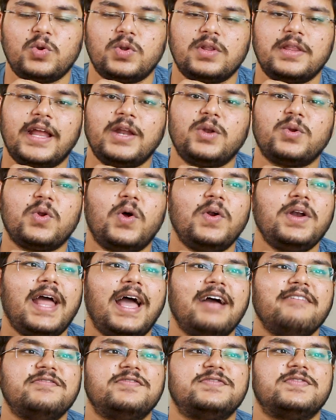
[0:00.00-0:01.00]
They do not
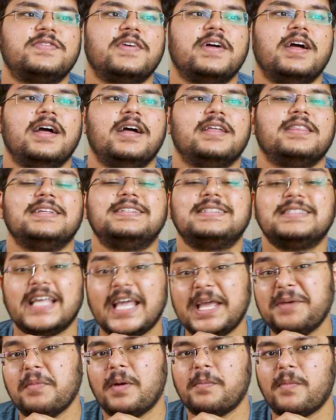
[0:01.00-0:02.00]
have the
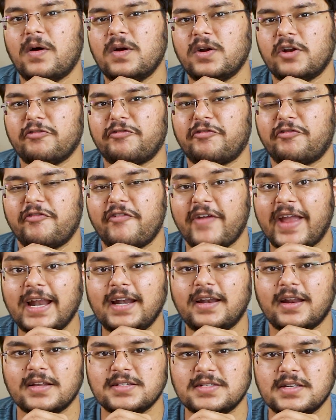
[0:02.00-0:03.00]
same amount of
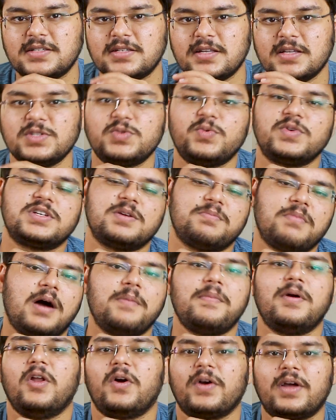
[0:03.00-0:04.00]
weight resistance which a
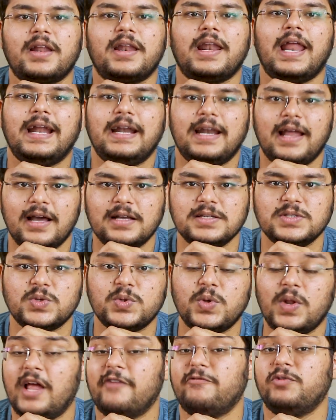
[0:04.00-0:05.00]
marble or granite has. So
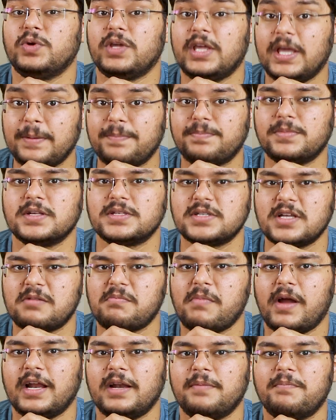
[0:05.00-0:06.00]
you'll have to keep this in
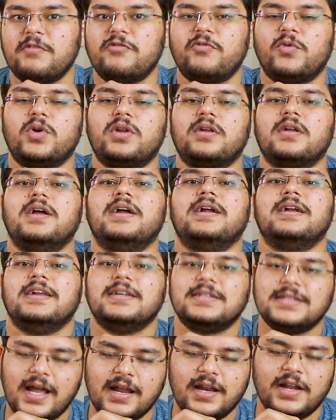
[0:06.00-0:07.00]
mind before
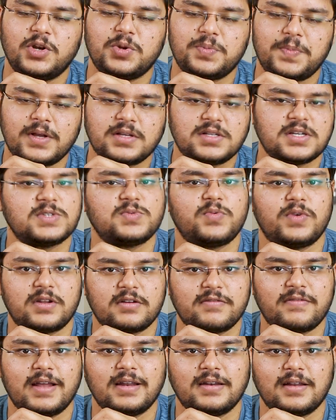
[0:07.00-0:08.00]
deciding to purchase
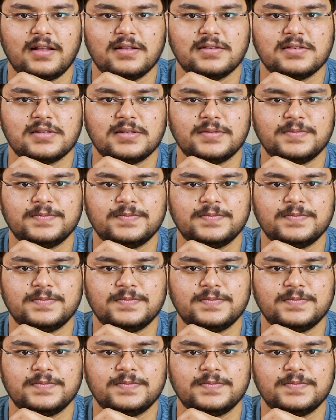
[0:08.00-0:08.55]
vitrified tiles.